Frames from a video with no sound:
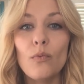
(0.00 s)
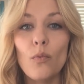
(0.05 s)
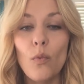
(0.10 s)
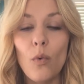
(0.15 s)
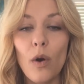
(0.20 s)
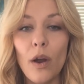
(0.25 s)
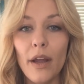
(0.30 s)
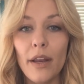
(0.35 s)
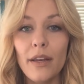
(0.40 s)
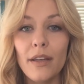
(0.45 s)

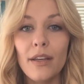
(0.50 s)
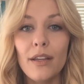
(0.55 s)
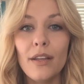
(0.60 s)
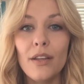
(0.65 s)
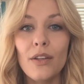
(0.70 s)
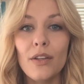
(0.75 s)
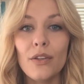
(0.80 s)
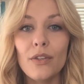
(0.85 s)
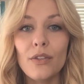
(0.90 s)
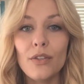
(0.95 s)
1,
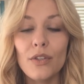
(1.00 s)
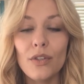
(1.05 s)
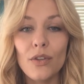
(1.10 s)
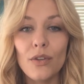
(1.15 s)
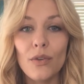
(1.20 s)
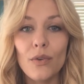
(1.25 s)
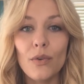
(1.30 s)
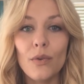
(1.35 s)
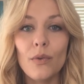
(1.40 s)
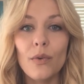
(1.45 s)

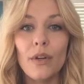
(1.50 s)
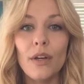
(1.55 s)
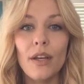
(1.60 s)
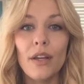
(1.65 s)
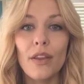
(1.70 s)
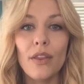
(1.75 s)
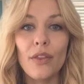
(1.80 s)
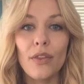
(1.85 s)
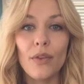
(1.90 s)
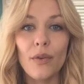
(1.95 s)
2,
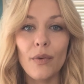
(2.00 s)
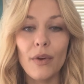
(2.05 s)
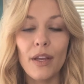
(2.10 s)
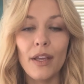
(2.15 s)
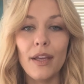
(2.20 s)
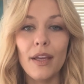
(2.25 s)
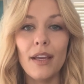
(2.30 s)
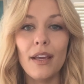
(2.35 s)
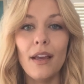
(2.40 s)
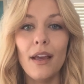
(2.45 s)

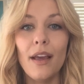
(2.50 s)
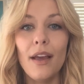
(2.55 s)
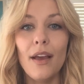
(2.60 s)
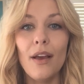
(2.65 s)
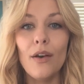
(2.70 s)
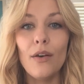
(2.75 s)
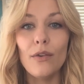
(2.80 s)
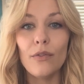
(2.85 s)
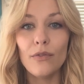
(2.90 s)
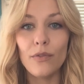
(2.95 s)
3,
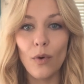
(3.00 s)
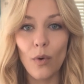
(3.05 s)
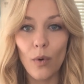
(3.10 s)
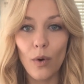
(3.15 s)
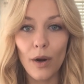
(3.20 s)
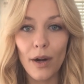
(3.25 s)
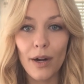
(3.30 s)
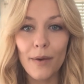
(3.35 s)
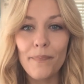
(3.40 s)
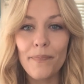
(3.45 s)

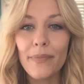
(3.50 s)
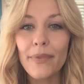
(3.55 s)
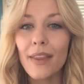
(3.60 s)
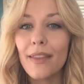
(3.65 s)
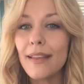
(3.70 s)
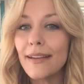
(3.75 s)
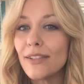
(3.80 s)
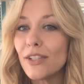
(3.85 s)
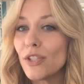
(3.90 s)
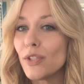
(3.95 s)
4, and
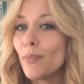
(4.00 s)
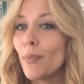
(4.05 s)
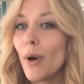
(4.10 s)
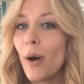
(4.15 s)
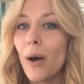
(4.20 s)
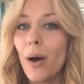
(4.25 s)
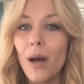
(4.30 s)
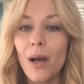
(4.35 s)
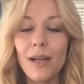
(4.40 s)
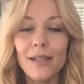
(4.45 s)
then just
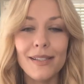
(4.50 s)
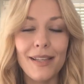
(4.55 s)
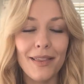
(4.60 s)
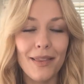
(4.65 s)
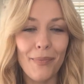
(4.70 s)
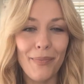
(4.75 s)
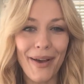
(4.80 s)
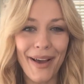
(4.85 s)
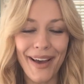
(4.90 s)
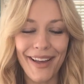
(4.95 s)
pause at
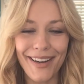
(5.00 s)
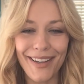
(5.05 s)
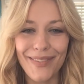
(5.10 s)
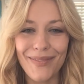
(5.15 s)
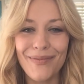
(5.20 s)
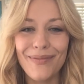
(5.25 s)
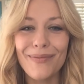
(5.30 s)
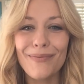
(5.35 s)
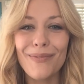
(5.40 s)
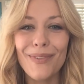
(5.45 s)
the
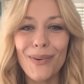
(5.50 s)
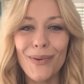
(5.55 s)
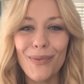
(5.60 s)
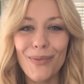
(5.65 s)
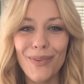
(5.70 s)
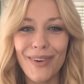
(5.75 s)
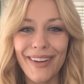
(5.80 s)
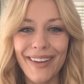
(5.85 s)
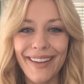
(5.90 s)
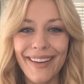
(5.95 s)
bottom for
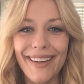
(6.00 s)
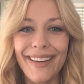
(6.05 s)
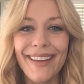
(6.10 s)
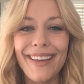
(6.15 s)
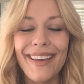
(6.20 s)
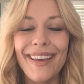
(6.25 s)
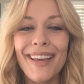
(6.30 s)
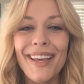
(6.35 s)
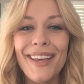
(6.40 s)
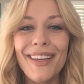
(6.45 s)
1,
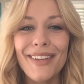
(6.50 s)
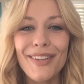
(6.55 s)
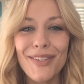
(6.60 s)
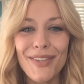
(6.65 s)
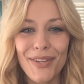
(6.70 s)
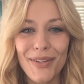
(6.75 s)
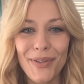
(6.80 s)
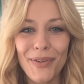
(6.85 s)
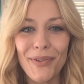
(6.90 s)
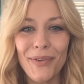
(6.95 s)

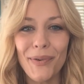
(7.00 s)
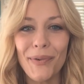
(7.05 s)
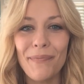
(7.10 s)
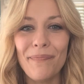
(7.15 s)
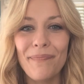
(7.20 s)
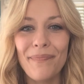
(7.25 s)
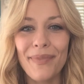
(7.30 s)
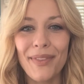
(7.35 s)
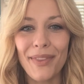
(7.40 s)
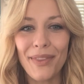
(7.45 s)
2,
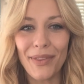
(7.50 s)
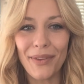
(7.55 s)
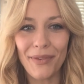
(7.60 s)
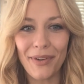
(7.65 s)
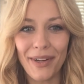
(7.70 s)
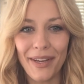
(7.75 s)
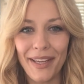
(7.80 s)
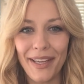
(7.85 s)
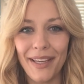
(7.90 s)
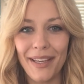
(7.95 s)

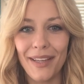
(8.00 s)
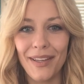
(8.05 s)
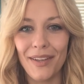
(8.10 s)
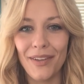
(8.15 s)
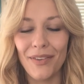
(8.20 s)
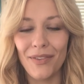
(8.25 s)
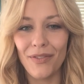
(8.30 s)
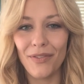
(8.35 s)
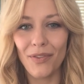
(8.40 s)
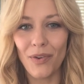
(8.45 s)
3,
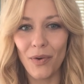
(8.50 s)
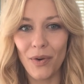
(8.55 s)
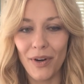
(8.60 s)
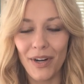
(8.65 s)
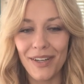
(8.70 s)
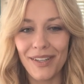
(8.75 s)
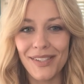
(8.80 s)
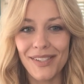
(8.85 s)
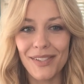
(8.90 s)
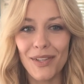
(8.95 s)

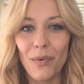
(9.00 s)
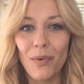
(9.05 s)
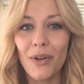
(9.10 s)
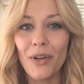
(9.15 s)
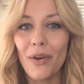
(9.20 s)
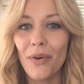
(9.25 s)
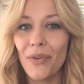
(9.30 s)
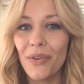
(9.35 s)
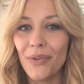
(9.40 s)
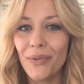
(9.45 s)
4. So we'll
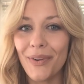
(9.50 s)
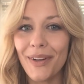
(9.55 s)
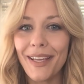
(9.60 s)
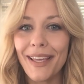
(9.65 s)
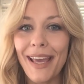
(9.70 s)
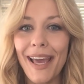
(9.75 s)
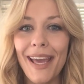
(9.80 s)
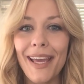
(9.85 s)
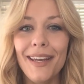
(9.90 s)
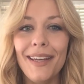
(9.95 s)
go through
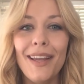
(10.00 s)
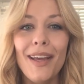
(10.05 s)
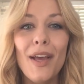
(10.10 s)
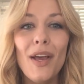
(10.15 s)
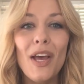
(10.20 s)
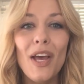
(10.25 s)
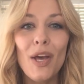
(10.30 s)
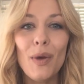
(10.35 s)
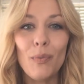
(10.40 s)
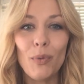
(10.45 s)
again,
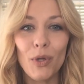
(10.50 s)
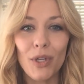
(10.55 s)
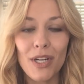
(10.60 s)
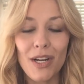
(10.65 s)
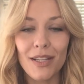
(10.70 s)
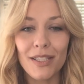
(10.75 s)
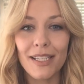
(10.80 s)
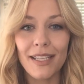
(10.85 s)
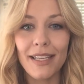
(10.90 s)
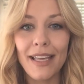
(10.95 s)
put it
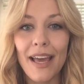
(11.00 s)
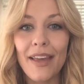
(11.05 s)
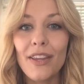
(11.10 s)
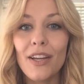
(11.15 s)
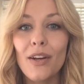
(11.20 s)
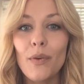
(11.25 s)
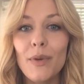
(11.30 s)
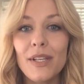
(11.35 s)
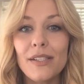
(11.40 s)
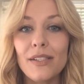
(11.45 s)
all
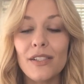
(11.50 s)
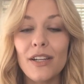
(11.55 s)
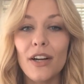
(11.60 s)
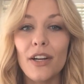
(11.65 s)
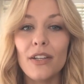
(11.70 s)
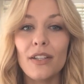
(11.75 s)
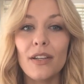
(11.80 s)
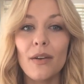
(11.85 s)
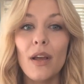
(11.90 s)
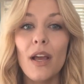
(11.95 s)
together. We
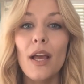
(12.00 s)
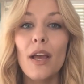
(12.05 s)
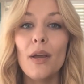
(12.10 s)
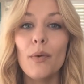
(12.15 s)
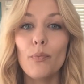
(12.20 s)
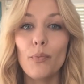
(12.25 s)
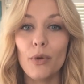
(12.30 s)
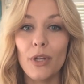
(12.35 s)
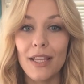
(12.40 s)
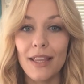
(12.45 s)
start
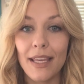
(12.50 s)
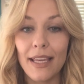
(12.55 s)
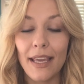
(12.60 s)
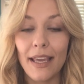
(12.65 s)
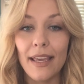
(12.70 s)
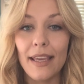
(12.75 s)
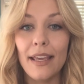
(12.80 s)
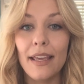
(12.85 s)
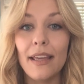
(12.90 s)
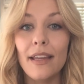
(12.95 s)
breathing
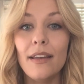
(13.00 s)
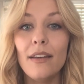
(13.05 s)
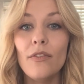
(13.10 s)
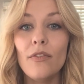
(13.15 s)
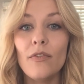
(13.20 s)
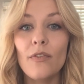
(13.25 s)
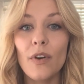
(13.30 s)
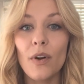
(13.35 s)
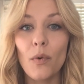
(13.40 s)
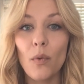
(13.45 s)

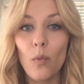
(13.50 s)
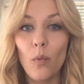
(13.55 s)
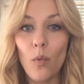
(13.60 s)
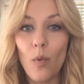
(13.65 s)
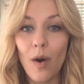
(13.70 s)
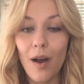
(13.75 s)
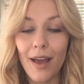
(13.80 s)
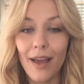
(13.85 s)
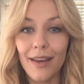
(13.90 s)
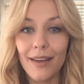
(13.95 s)
in for
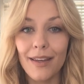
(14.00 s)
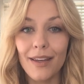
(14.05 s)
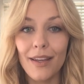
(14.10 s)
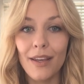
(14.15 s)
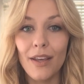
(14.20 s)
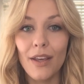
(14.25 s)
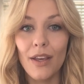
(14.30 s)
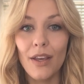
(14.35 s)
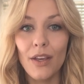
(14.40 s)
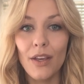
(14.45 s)
1,
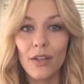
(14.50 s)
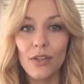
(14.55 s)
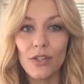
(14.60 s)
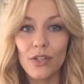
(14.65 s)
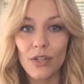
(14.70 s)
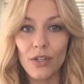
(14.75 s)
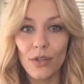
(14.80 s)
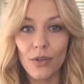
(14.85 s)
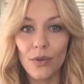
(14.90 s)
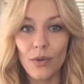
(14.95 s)

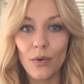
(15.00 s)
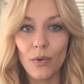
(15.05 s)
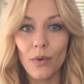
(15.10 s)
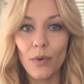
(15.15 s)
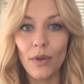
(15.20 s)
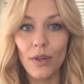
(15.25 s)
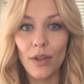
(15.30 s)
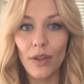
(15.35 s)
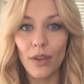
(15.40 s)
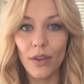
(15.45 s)

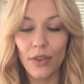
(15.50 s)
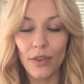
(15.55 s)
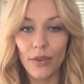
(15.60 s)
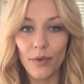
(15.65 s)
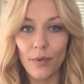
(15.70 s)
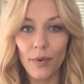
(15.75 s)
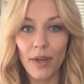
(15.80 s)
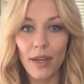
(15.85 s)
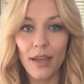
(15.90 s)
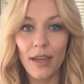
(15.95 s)
2,
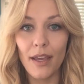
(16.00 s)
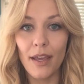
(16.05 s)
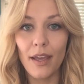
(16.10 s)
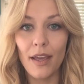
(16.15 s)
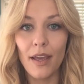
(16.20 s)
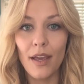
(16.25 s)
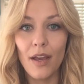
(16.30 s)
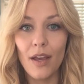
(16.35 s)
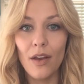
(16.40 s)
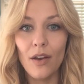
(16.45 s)
3,
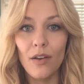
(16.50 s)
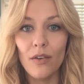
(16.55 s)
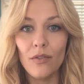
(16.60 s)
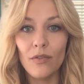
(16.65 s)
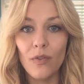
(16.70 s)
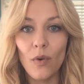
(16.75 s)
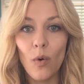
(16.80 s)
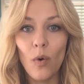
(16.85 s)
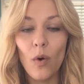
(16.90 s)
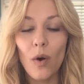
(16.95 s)

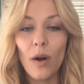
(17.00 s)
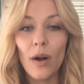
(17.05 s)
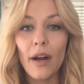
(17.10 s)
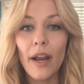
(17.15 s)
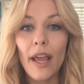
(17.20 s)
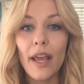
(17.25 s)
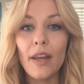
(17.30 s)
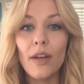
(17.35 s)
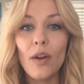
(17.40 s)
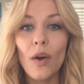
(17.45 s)
4,
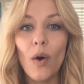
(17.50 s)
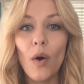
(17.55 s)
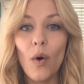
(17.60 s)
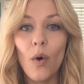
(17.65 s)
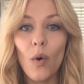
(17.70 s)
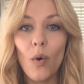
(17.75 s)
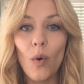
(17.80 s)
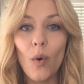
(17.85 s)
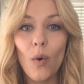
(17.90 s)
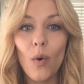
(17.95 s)
and
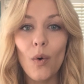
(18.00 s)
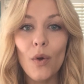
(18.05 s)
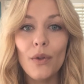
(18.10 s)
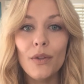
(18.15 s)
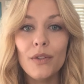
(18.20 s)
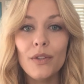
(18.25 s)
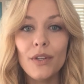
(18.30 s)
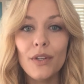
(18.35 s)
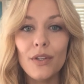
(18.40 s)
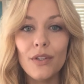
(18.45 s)

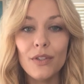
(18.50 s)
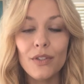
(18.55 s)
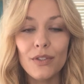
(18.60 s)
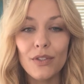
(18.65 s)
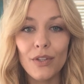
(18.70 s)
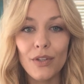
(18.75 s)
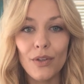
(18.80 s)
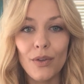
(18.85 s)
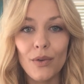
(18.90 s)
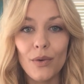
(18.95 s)
hold.
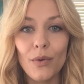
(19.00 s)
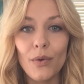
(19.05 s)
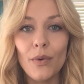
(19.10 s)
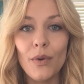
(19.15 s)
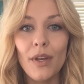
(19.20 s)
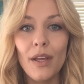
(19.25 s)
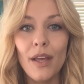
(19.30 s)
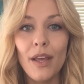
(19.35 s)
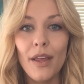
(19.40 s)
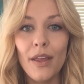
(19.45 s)
2,
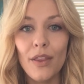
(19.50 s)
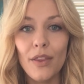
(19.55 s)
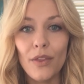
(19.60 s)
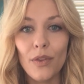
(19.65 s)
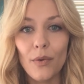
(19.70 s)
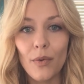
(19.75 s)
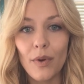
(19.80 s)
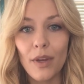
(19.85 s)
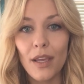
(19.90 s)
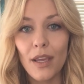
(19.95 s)

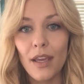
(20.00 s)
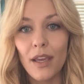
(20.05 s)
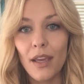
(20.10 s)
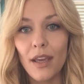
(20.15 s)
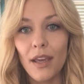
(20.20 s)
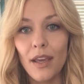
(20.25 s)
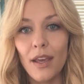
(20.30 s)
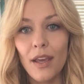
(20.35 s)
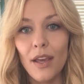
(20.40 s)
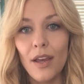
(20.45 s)

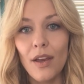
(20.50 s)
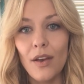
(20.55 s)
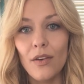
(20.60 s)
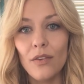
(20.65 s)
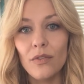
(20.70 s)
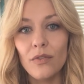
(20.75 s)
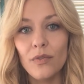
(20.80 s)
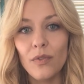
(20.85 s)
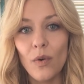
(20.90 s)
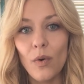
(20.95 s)
3,
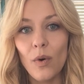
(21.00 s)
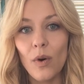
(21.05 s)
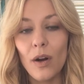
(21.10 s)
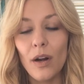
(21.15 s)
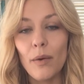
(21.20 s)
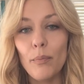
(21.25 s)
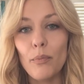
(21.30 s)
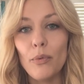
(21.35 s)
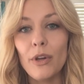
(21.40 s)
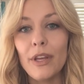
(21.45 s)

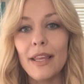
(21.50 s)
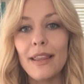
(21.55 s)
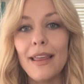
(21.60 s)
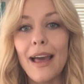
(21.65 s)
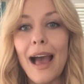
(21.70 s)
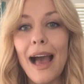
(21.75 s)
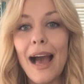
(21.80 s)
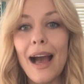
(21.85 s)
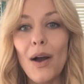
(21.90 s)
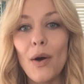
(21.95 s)
4. Breathe
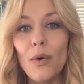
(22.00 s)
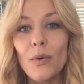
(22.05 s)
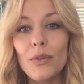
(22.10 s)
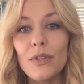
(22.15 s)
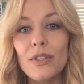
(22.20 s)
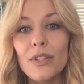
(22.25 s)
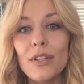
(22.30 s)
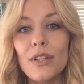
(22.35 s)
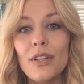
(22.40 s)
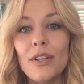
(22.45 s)

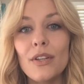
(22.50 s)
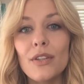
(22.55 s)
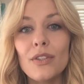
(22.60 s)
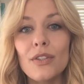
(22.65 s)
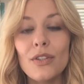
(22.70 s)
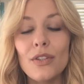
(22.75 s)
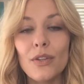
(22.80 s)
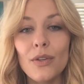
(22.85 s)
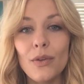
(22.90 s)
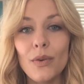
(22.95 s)
out.
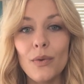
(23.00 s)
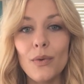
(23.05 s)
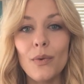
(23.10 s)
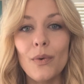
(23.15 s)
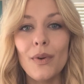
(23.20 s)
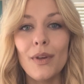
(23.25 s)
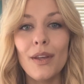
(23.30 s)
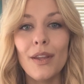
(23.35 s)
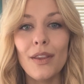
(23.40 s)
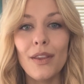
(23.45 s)

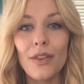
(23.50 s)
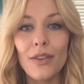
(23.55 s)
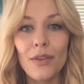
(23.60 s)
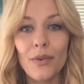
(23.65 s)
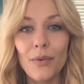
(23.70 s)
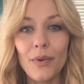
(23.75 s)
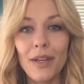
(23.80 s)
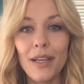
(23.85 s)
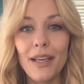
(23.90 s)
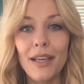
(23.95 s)
2,
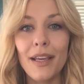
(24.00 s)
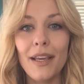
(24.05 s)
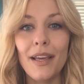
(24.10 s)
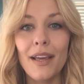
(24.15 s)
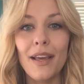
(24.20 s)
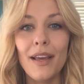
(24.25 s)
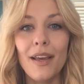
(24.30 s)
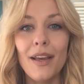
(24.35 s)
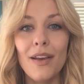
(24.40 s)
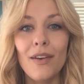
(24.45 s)
3,
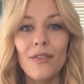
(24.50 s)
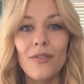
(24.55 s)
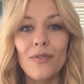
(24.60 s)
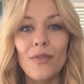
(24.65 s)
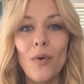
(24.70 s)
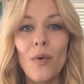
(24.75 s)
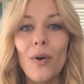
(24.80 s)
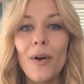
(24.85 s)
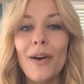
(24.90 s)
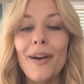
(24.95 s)

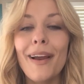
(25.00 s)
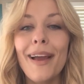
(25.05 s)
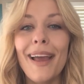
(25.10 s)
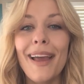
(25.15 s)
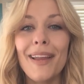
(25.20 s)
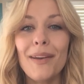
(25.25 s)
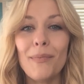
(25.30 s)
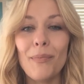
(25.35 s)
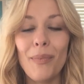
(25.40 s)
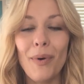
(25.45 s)
4,
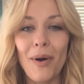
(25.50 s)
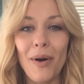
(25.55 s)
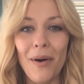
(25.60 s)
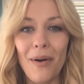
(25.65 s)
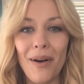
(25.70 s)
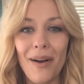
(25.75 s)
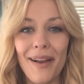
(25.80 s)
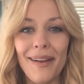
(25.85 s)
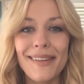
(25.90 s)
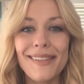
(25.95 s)
and
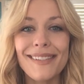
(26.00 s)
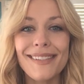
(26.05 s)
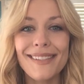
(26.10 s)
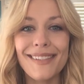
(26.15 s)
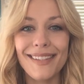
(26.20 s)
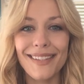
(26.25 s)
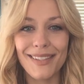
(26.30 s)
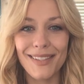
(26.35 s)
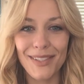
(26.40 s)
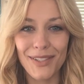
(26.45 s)

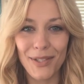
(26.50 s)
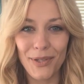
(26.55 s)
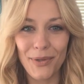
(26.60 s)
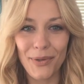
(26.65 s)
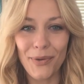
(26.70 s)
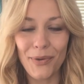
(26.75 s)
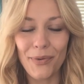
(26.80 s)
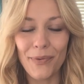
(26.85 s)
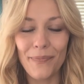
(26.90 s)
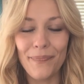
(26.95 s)
pause.
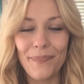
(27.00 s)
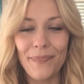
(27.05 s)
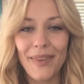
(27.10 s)
2,